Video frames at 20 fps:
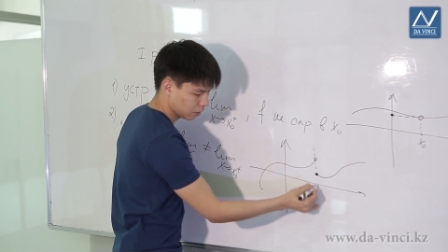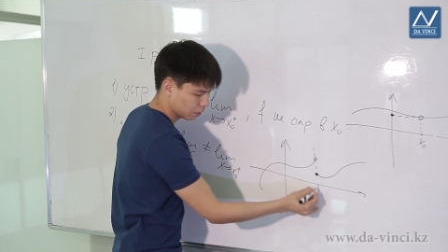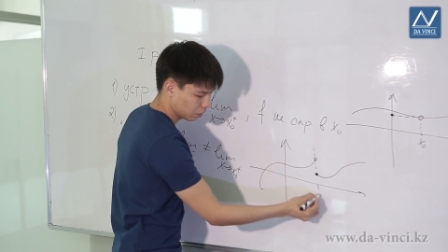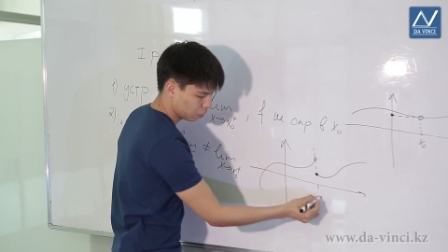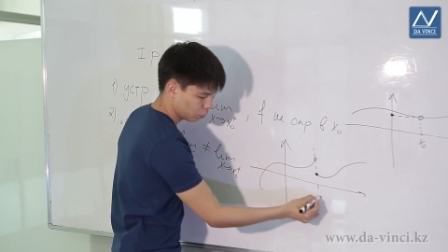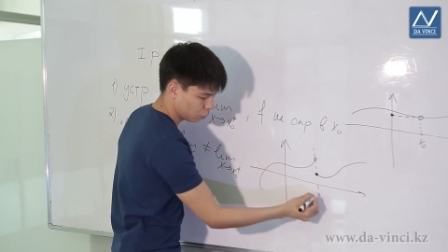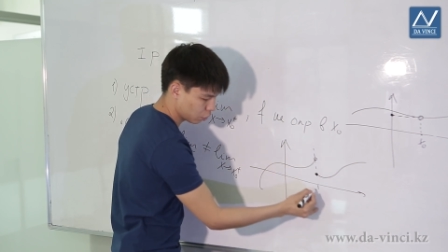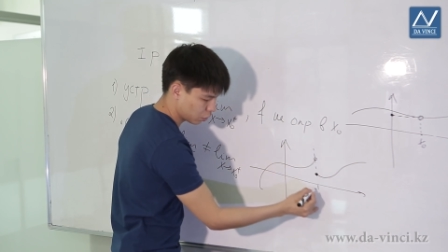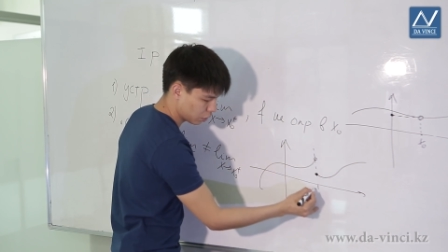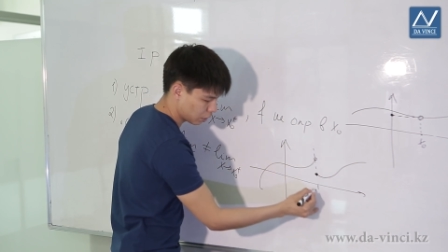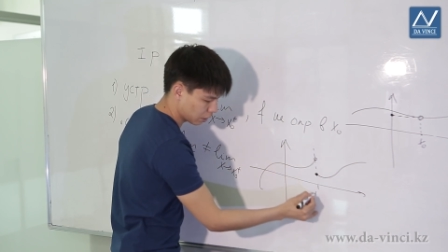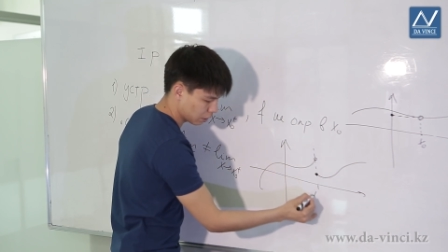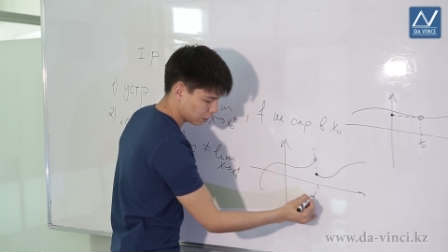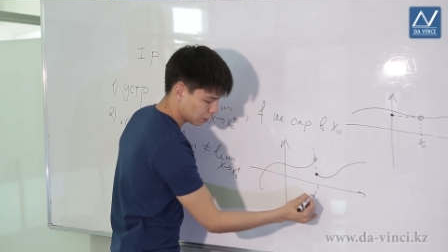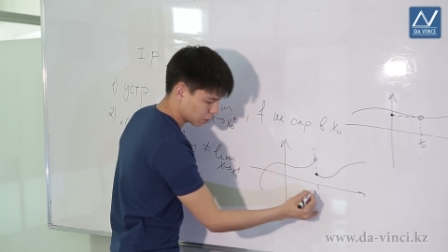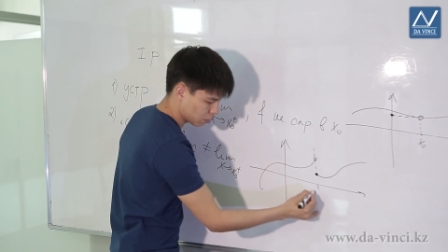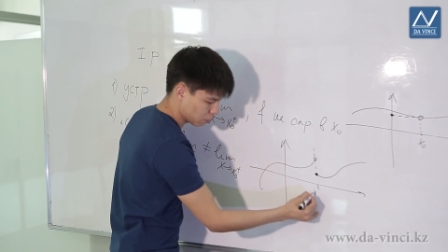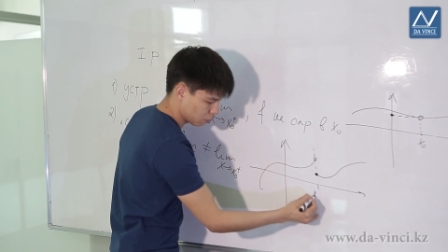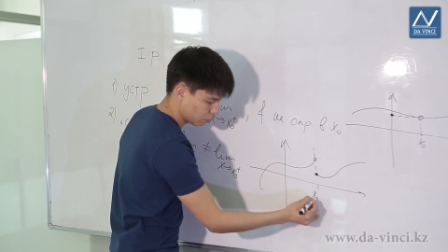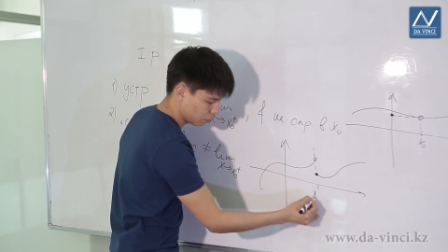The point
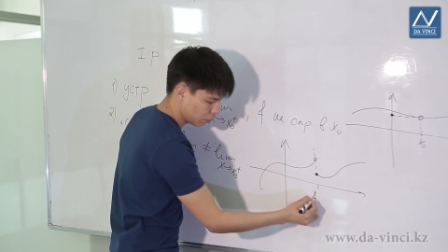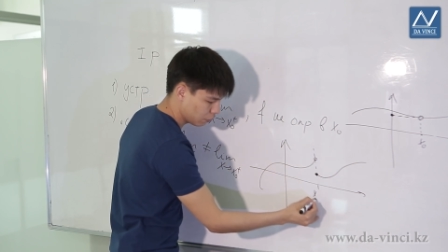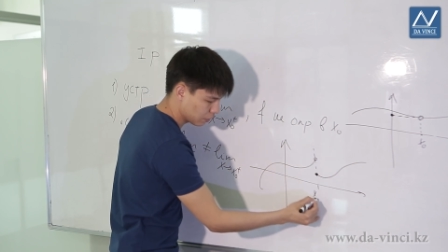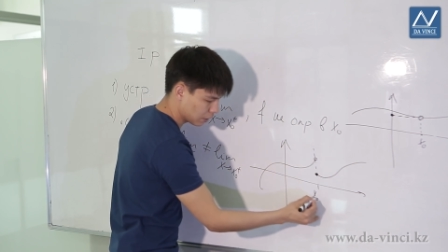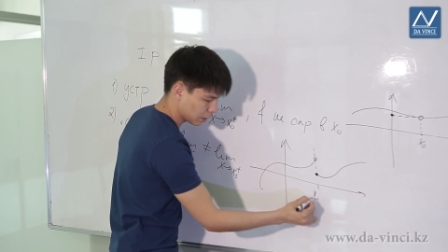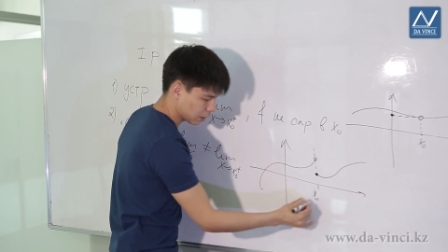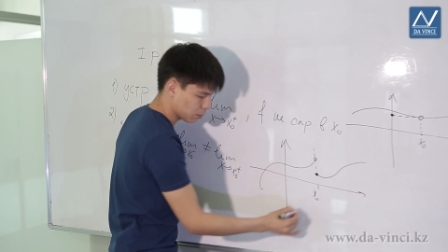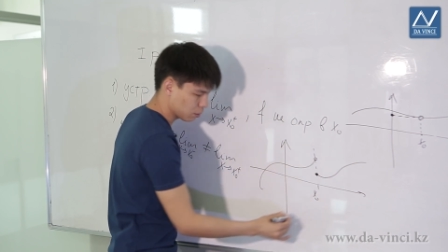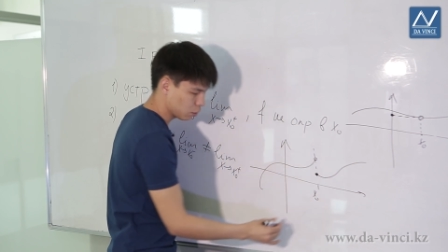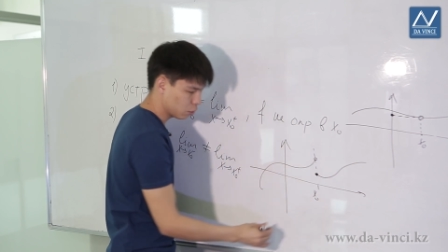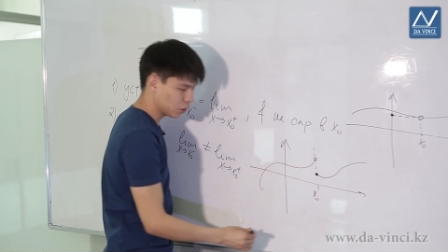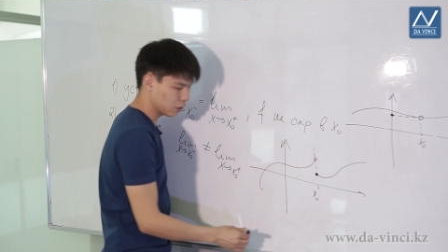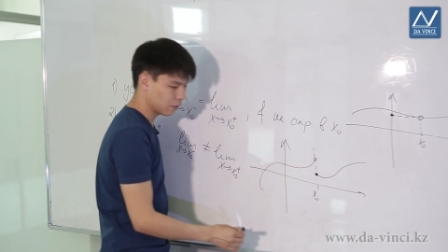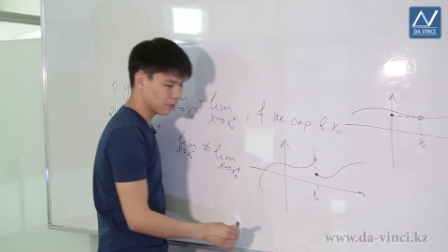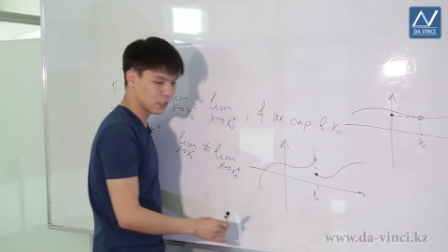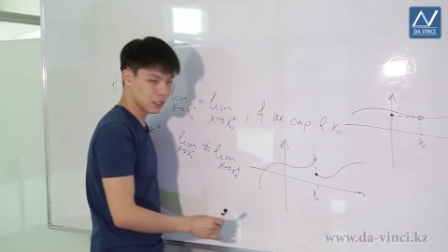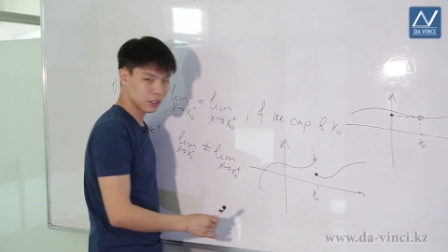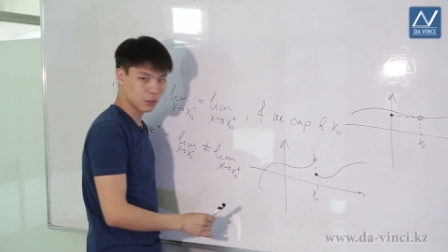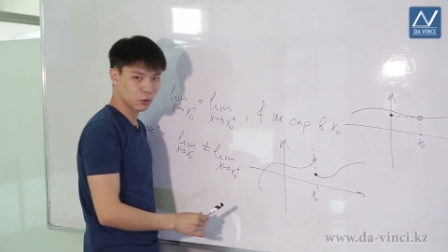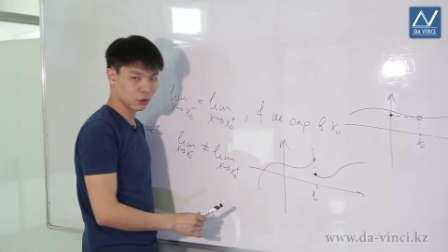x0 in this case
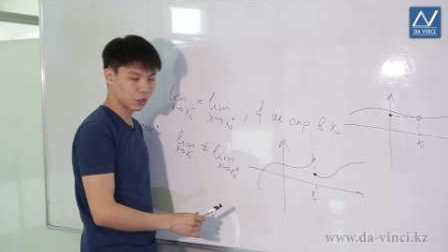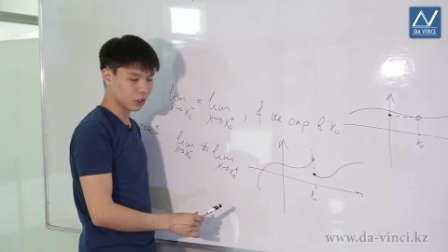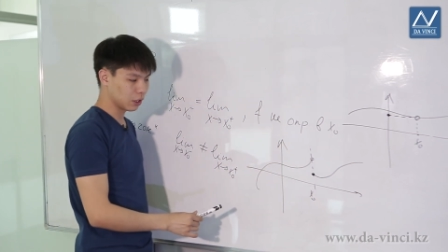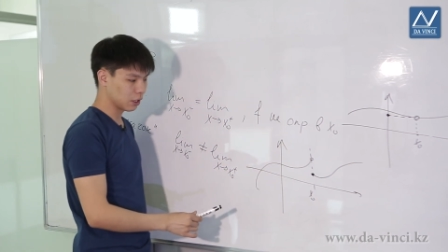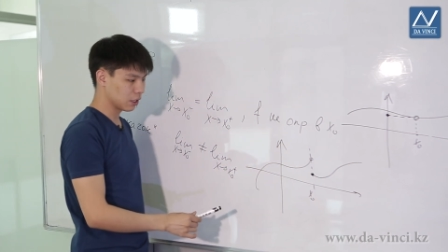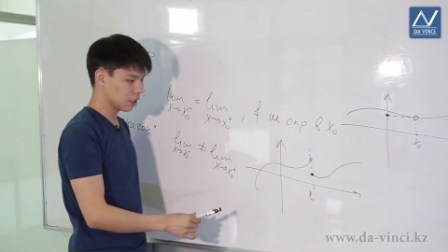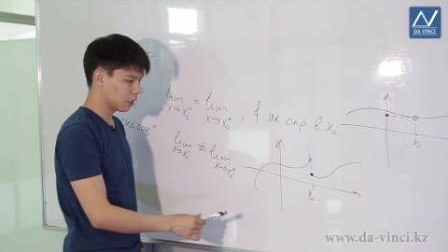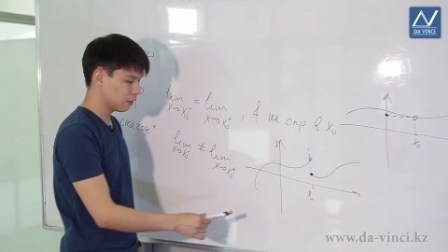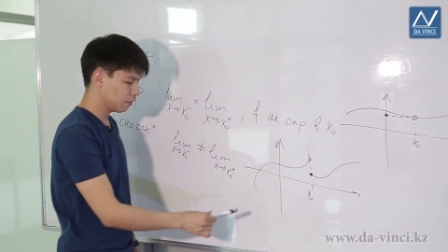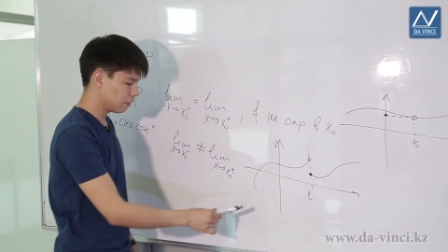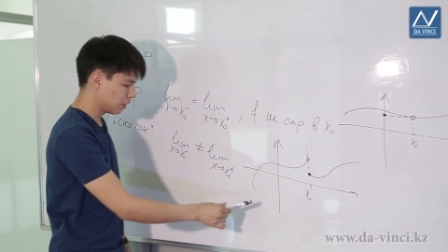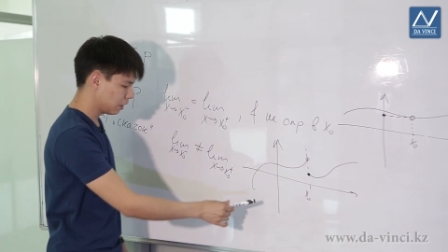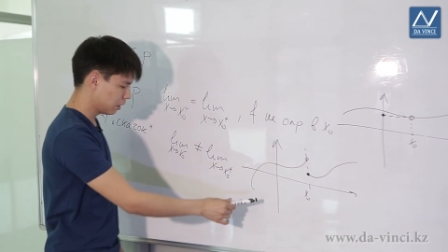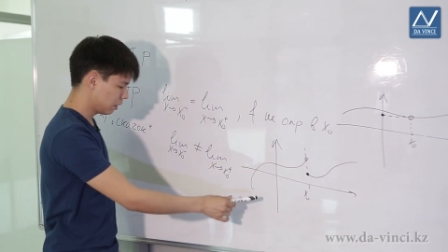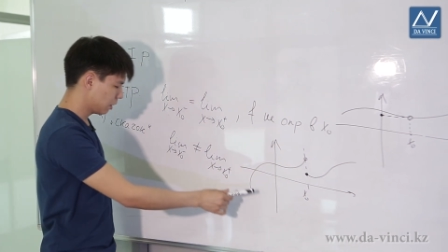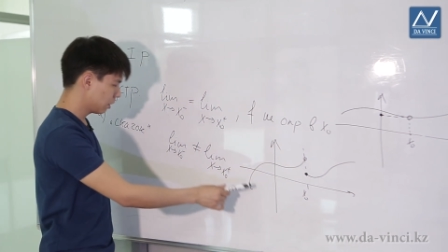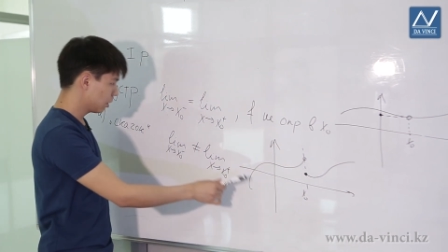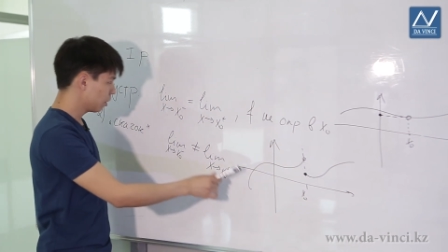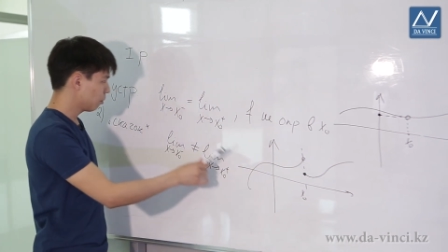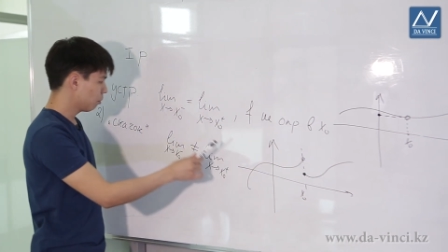is a discontinuity
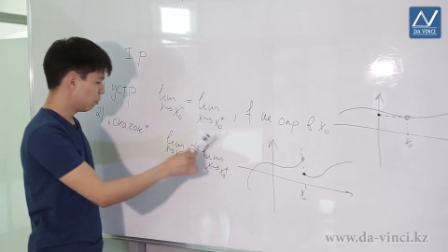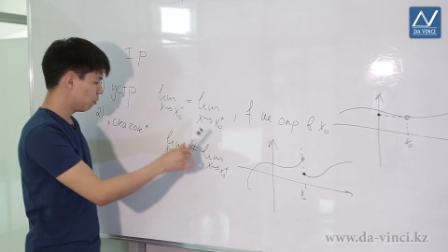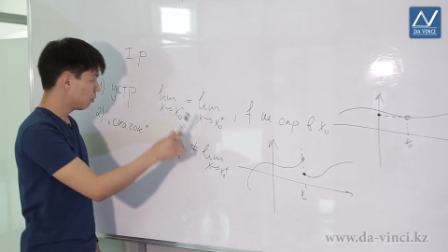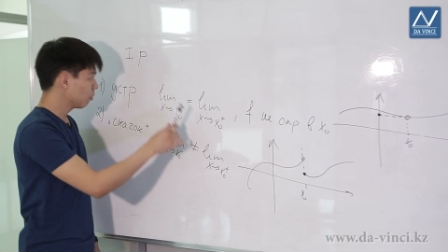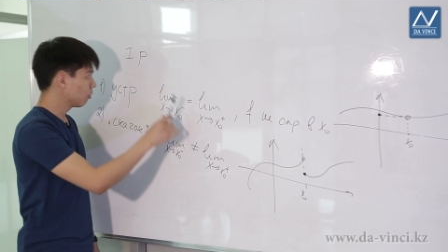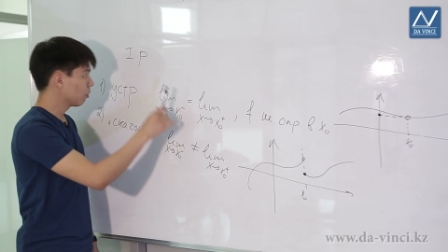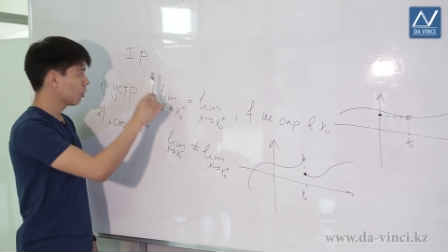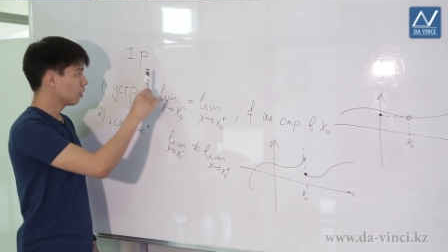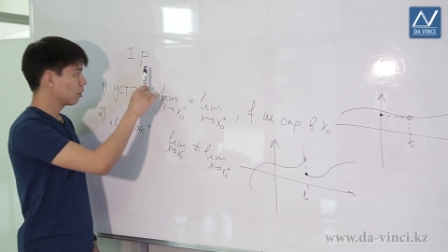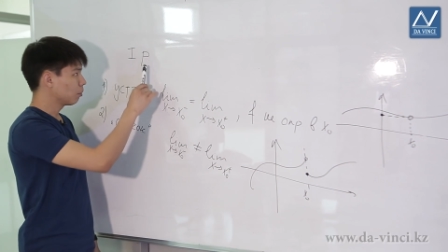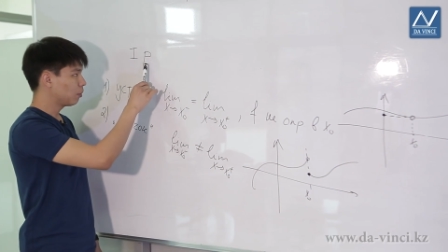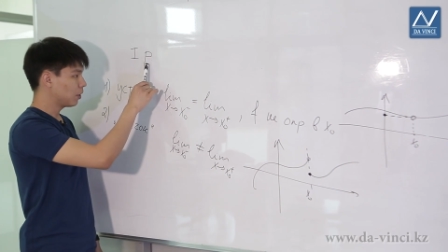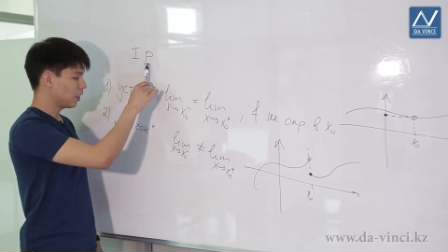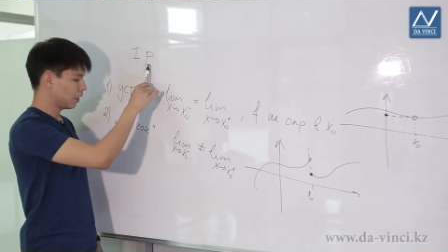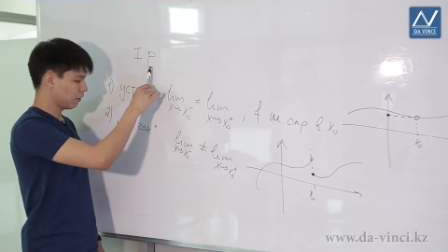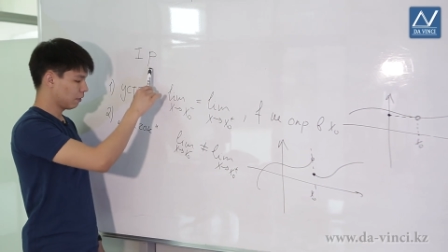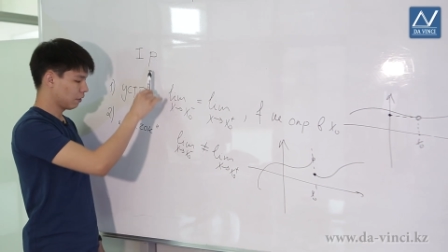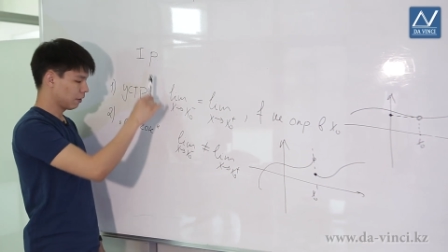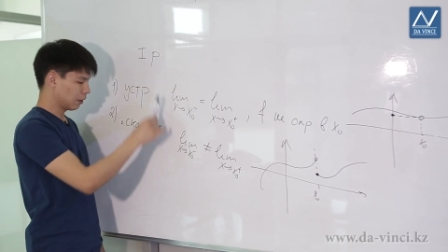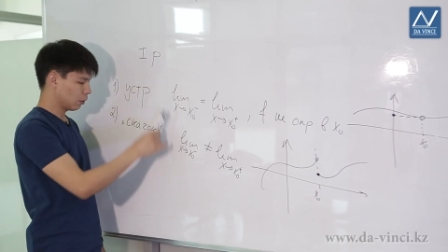point of the first
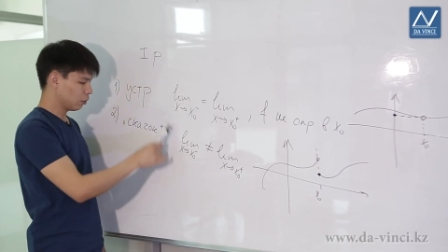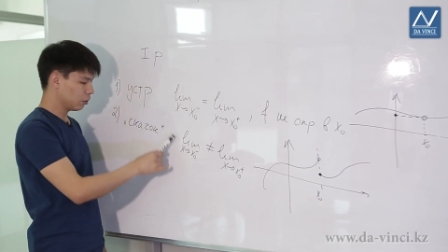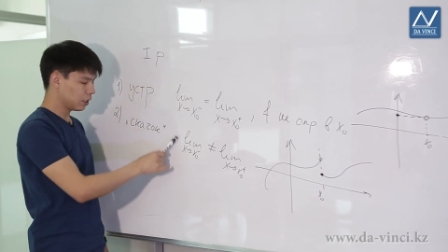kind,